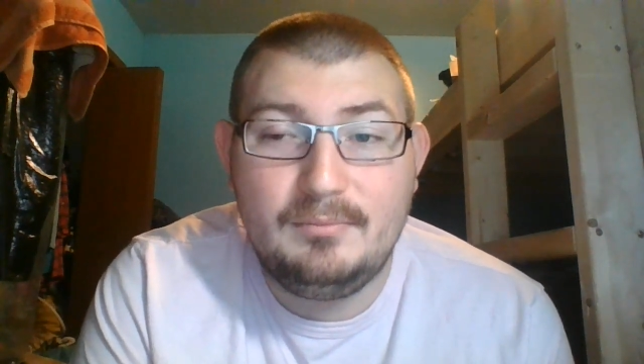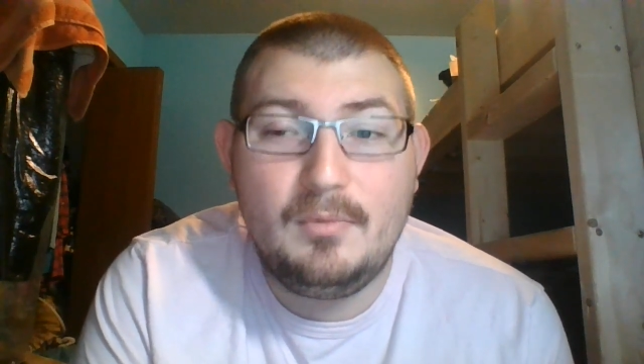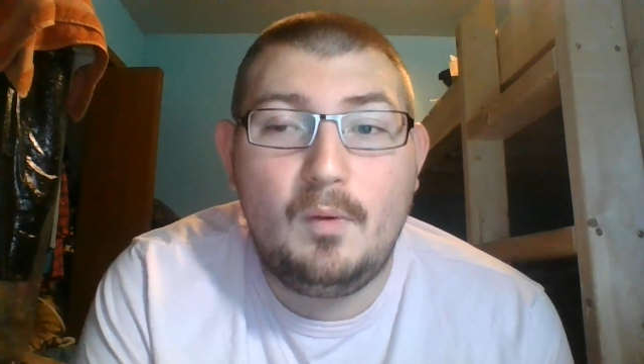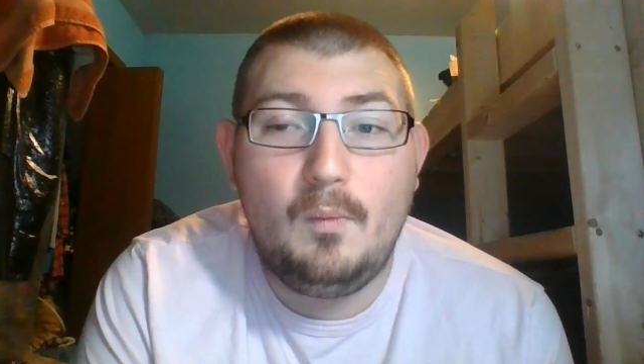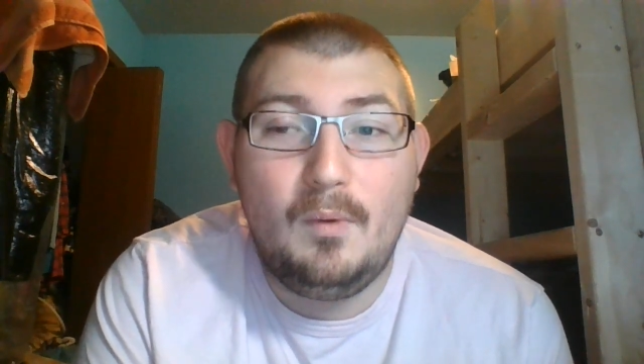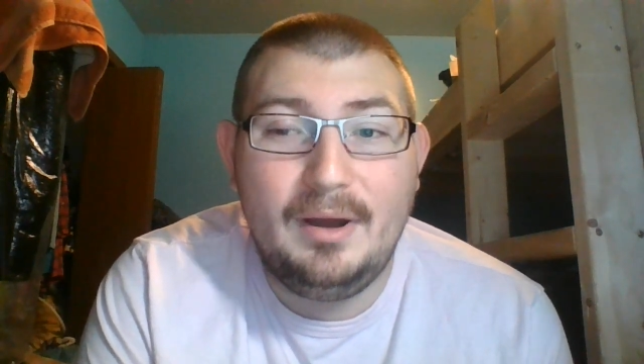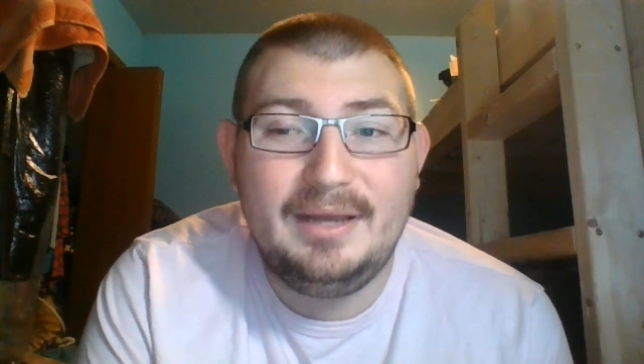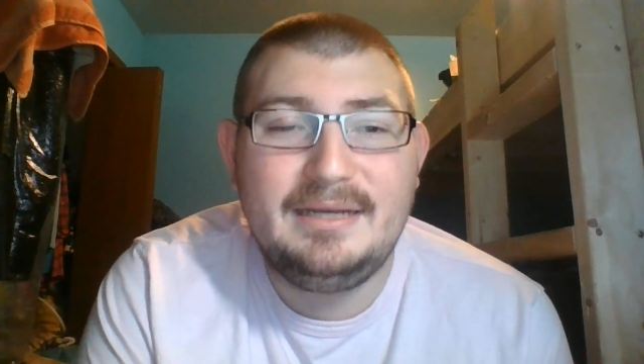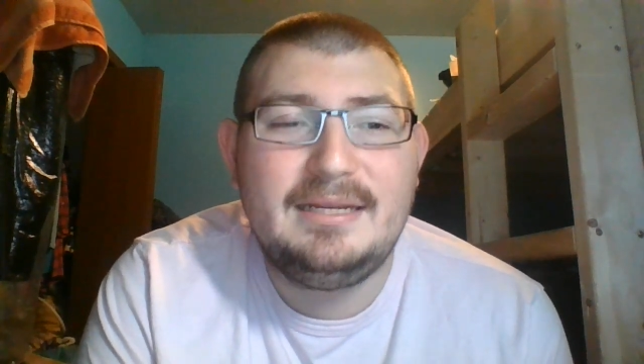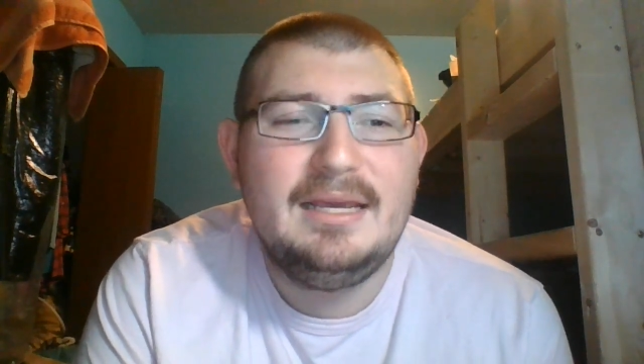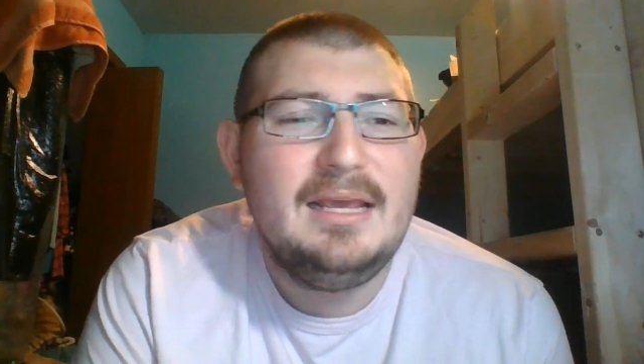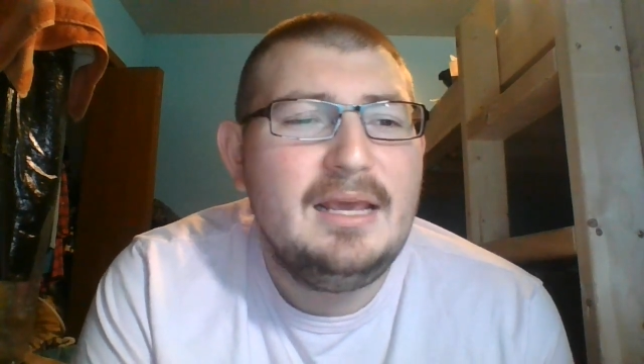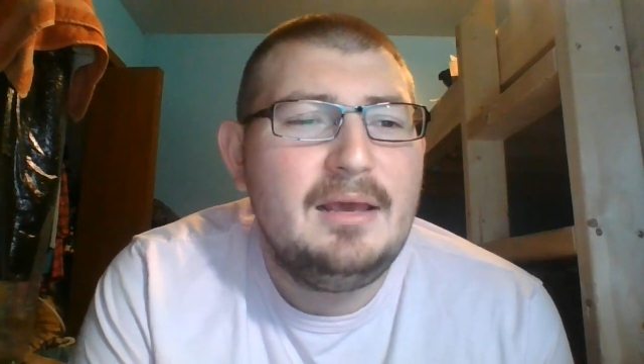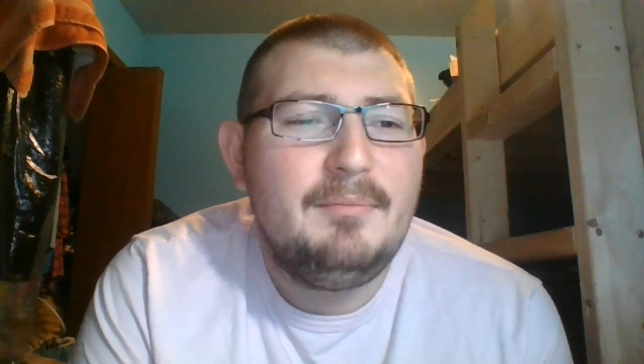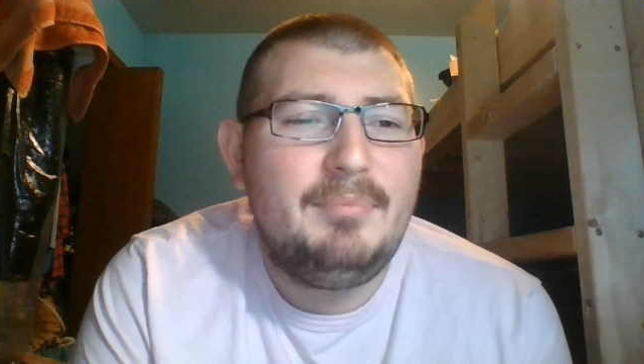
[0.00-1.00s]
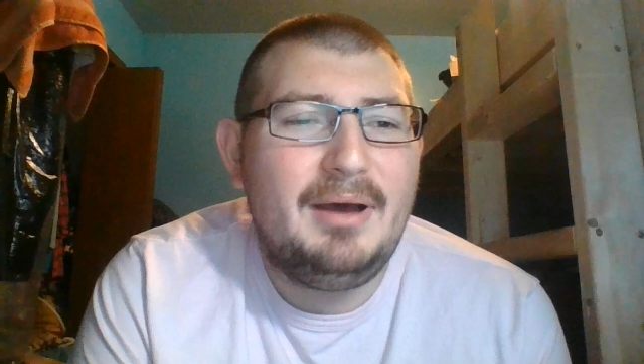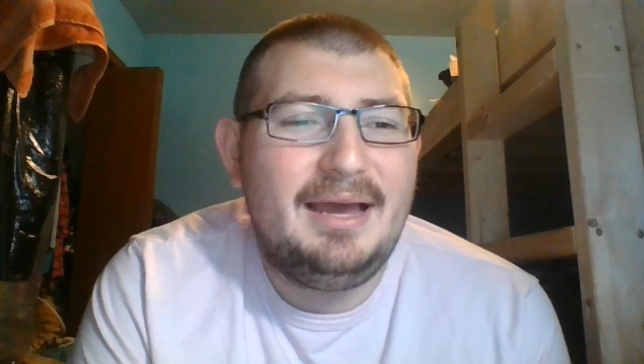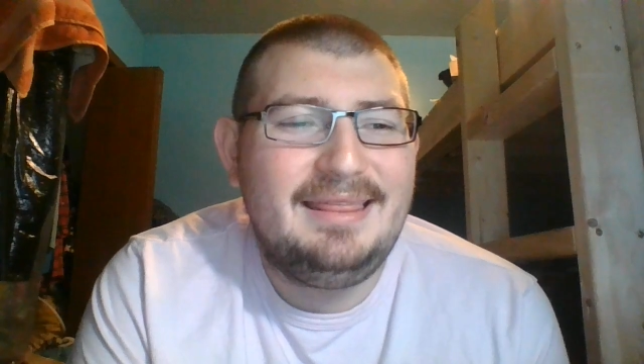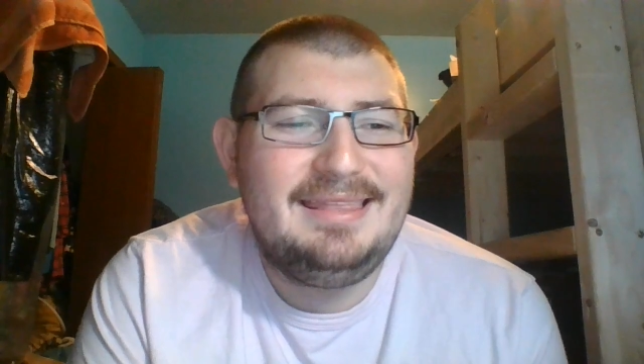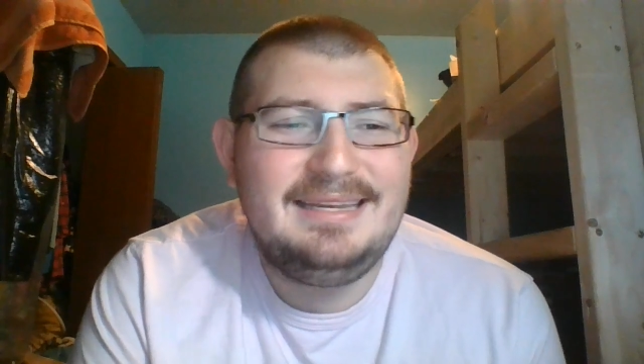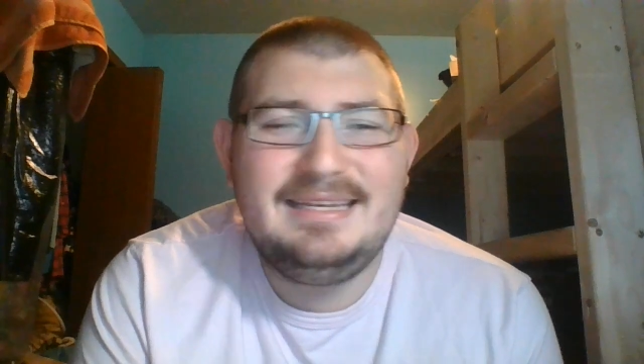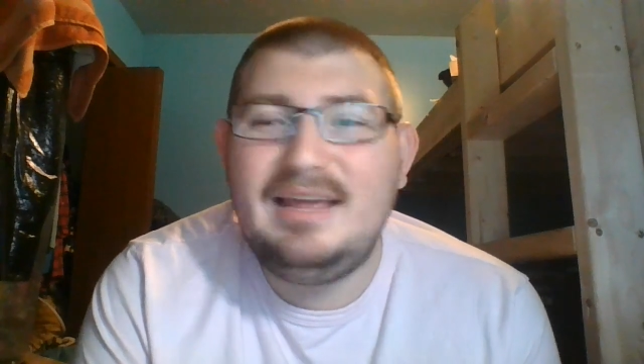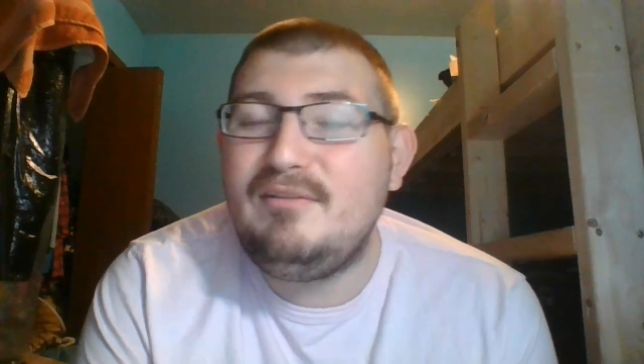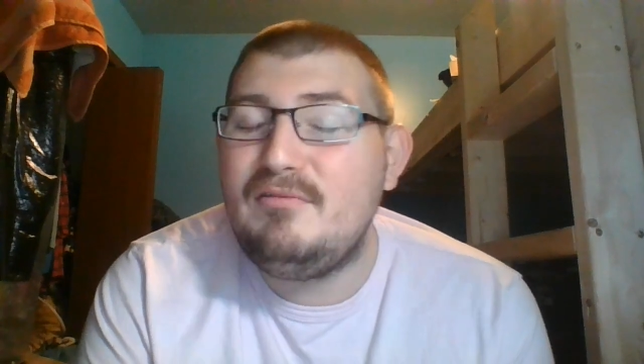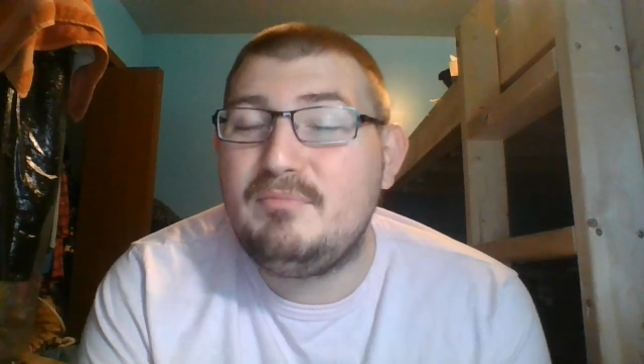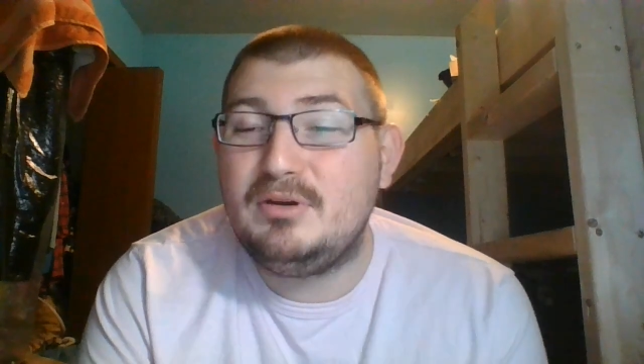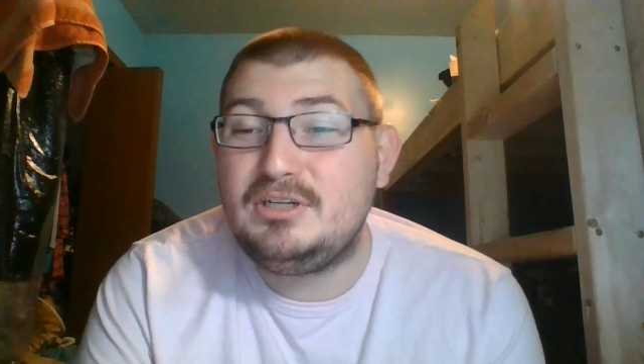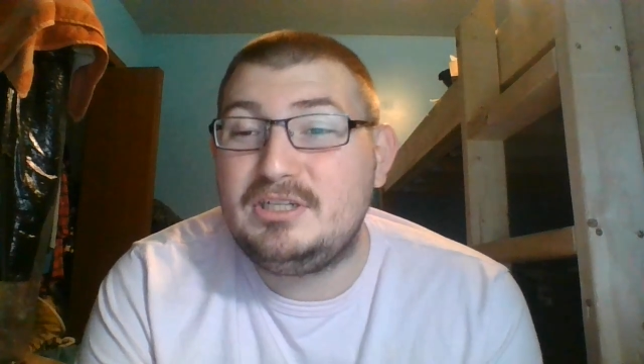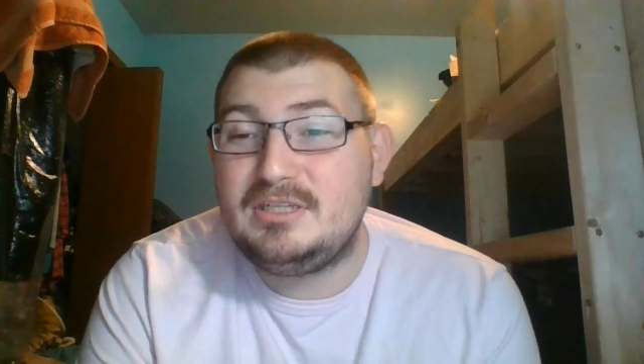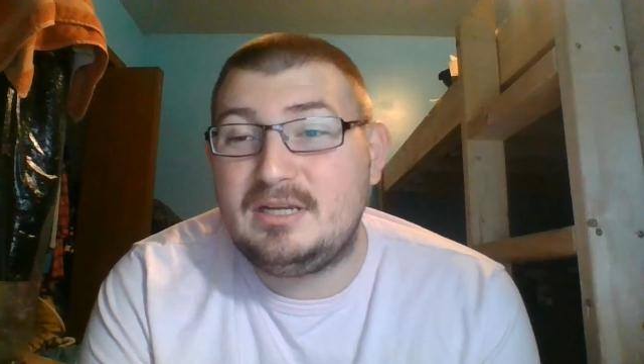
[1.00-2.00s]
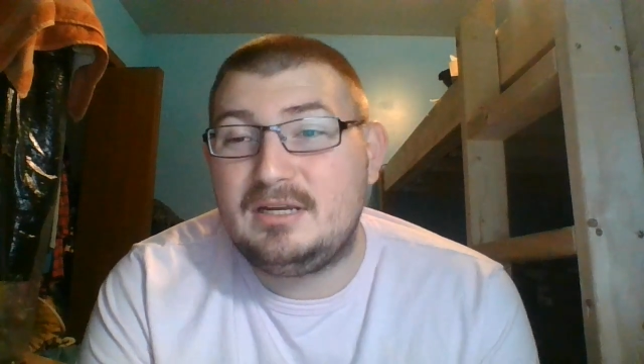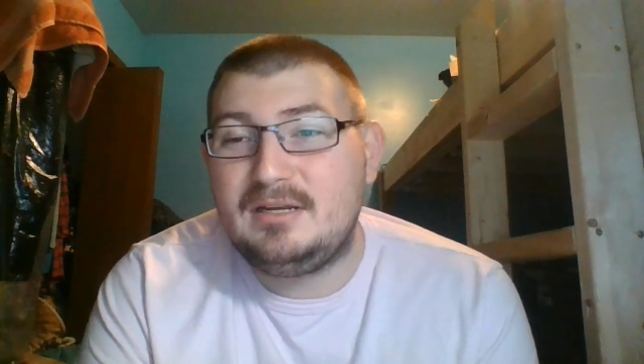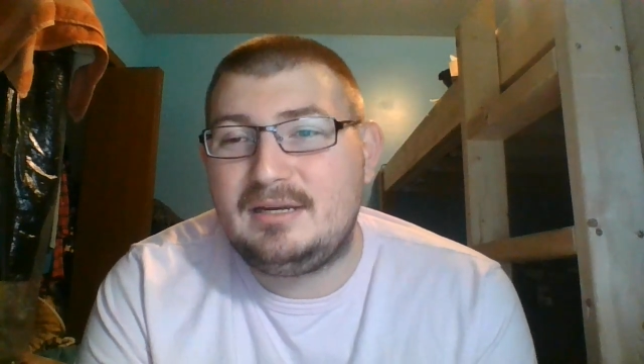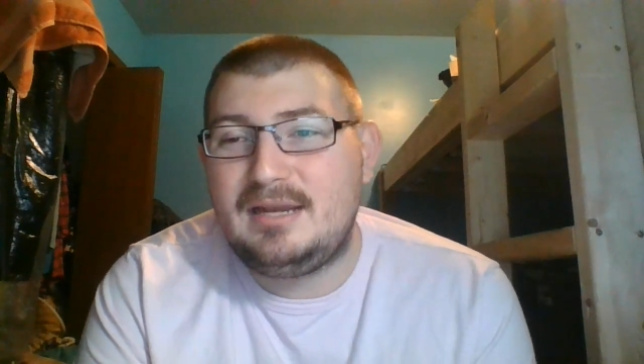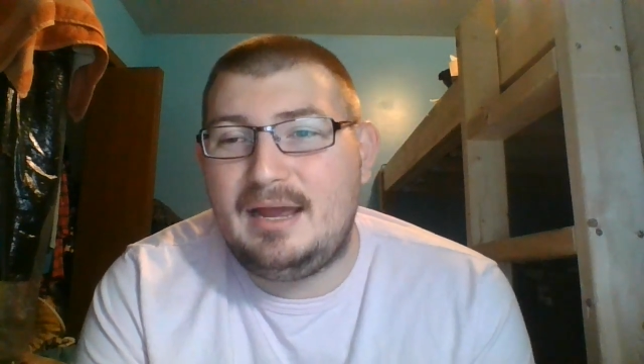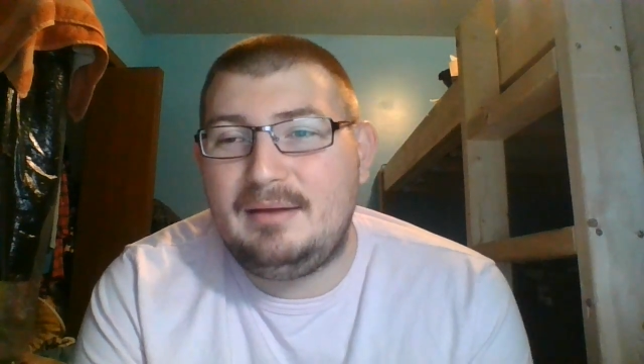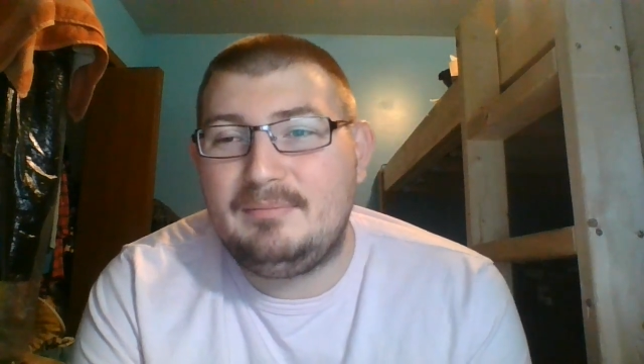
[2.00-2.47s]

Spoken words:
White. But I think Devin Bush is a good